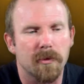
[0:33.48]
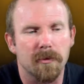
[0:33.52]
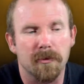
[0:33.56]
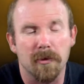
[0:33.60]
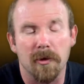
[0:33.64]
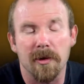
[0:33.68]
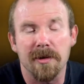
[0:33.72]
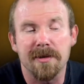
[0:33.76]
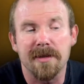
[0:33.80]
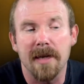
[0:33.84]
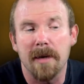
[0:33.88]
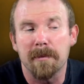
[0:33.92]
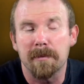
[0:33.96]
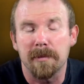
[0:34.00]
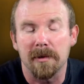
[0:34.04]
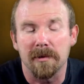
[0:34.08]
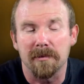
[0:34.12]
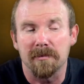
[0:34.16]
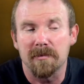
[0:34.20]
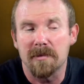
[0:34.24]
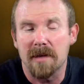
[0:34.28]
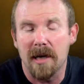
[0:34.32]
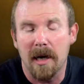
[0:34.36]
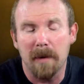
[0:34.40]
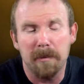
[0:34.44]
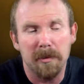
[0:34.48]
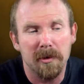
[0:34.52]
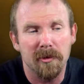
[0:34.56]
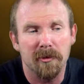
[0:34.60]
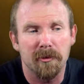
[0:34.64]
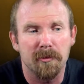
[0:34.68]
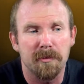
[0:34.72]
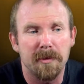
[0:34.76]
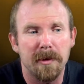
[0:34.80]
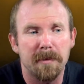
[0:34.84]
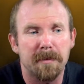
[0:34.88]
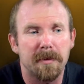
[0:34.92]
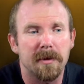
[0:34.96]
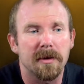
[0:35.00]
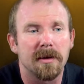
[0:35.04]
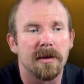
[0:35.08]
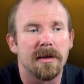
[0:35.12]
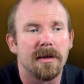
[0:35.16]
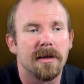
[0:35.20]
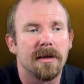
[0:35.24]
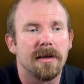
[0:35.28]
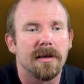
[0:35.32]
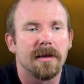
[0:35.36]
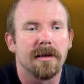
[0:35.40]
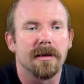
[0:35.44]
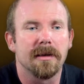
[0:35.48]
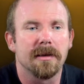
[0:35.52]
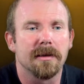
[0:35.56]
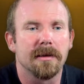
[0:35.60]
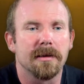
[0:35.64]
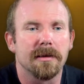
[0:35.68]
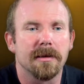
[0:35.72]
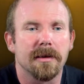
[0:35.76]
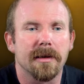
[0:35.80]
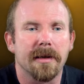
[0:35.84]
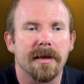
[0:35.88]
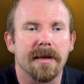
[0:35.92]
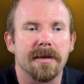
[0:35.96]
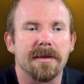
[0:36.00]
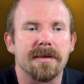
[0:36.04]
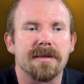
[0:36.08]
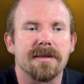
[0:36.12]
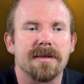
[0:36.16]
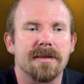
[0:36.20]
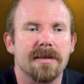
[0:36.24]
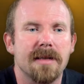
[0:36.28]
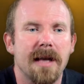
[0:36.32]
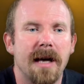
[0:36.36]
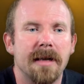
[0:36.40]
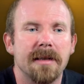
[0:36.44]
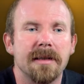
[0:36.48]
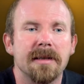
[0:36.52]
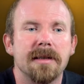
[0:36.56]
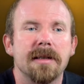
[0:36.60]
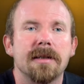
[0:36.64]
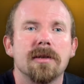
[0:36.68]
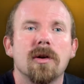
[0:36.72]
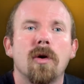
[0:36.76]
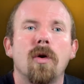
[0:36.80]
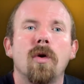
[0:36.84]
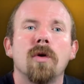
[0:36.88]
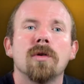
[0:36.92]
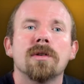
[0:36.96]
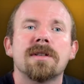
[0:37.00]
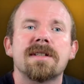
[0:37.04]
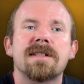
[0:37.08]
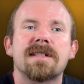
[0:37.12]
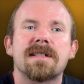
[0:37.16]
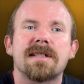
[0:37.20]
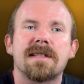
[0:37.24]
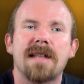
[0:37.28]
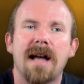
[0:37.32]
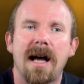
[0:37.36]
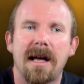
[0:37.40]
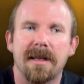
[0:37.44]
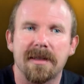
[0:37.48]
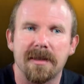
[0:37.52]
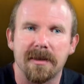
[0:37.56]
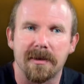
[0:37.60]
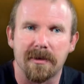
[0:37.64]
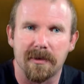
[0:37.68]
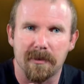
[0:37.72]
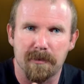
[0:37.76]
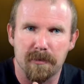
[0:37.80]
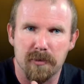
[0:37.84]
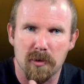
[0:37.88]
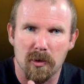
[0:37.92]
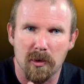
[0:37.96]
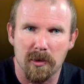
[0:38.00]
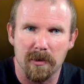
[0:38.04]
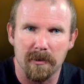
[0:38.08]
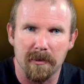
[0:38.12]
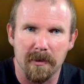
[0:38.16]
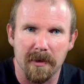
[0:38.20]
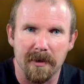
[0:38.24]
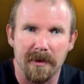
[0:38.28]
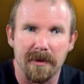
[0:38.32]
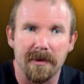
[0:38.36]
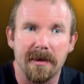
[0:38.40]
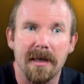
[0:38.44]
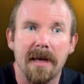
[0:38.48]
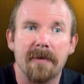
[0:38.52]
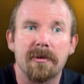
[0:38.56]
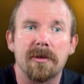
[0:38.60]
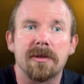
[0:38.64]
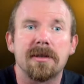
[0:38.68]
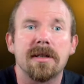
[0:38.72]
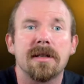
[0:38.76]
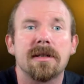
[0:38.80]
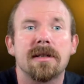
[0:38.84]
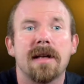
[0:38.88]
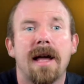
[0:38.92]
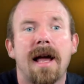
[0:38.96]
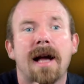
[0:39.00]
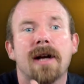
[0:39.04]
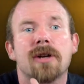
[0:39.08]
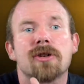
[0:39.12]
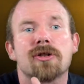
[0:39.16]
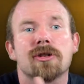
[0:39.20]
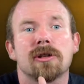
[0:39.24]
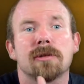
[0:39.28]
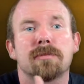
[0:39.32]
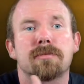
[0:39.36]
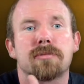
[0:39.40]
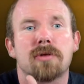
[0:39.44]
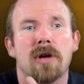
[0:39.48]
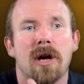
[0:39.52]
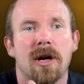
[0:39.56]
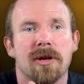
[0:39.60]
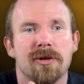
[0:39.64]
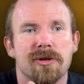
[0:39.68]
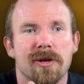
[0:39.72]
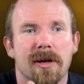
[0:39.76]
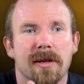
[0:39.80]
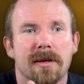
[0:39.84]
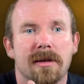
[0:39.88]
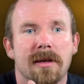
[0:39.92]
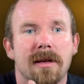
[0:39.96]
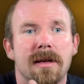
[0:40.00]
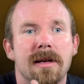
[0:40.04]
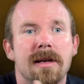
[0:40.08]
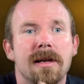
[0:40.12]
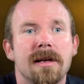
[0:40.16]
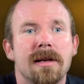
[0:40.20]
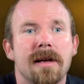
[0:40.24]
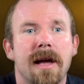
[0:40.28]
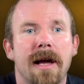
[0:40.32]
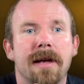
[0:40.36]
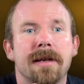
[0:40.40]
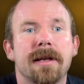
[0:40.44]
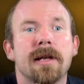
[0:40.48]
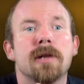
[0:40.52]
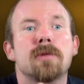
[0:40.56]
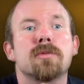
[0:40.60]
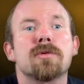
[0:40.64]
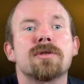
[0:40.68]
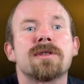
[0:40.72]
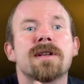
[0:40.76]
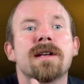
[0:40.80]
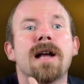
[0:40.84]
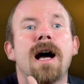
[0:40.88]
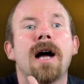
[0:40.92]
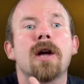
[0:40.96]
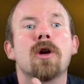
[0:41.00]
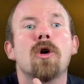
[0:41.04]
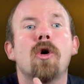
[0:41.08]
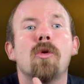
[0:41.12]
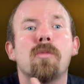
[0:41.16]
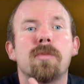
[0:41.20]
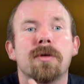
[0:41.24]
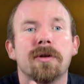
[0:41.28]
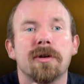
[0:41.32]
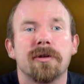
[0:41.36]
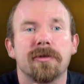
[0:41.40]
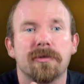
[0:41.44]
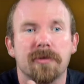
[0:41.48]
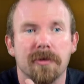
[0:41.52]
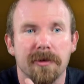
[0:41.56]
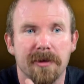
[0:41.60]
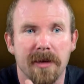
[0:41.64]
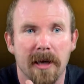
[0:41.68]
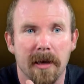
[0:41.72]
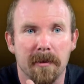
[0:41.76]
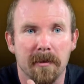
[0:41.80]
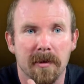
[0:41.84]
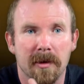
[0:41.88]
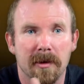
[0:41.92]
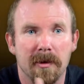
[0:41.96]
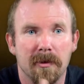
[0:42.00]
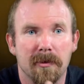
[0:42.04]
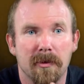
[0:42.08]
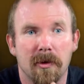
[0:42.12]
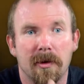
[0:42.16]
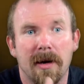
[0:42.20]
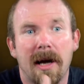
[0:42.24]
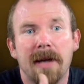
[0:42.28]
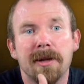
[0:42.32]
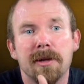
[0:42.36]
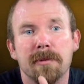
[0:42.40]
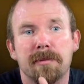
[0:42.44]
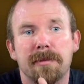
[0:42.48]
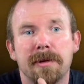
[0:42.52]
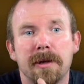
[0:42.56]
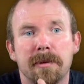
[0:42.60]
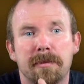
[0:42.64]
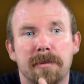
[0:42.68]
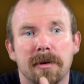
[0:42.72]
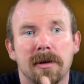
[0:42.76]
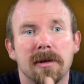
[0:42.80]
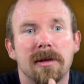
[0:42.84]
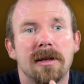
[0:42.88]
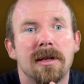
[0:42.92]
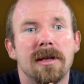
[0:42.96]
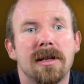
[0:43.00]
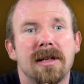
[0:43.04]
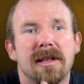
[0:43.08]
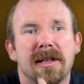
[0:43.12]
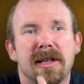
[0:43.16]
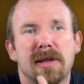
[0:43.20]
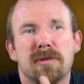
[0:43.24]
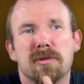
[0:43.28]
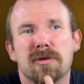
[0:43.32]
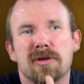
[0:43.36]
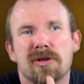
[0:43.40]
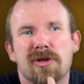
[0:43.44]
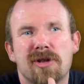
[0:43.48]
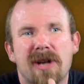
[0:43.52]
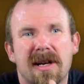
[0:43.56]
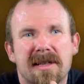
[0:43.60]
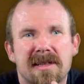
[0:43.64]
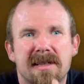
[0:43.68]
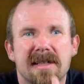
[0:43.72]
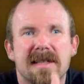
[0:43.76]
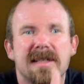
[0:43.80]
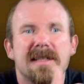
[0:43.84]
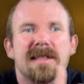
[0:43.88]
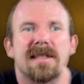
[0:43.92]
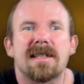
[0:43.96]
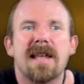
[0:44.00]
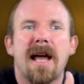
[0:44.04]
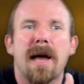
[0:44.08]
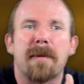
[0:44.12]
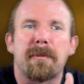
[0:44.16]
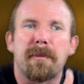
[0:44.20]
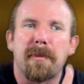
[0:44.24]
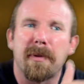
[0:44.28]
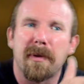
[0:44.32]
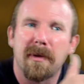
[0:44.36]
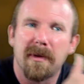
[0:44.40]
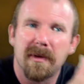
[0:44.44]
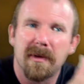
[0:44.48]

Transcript: For example, a couple of people had studied it, only studied programming, never did actual project. And it was an eye-opener for them. For other people, it was just a step.